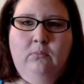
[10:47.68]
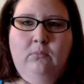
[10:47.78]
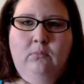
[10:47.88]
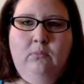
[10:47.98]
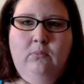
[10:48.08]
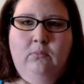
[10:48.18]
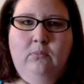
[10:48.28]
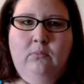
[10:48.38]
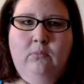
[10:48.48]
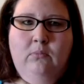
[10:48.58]

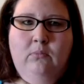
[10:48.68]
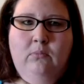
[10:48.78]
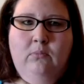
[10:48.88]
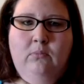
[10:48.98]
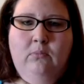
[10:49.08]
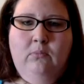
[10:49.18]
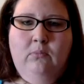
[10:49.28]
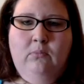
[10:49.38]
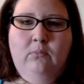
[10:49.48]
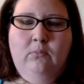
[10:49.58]

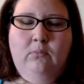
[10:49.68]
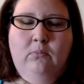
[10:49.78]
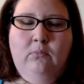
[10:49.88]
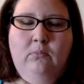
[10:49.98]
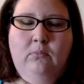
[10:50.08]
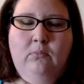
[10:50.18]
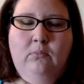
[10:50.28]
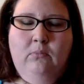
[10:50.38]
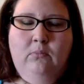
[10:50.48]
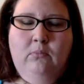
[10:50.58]

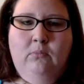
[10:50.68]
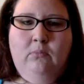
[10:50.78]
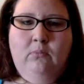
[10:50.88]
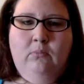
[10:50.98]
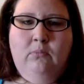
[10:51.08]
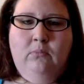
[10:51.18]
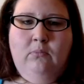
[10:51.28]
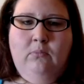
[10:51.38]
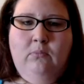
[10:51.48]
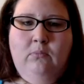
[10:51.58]

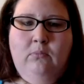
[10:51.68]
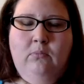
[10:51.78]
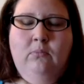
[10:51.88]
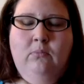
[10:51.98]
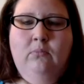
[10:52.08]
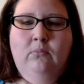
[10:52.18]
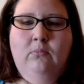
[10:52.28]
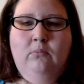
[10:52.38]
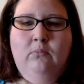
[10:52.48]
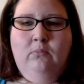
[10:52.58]

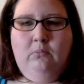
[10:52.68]
(not speaking)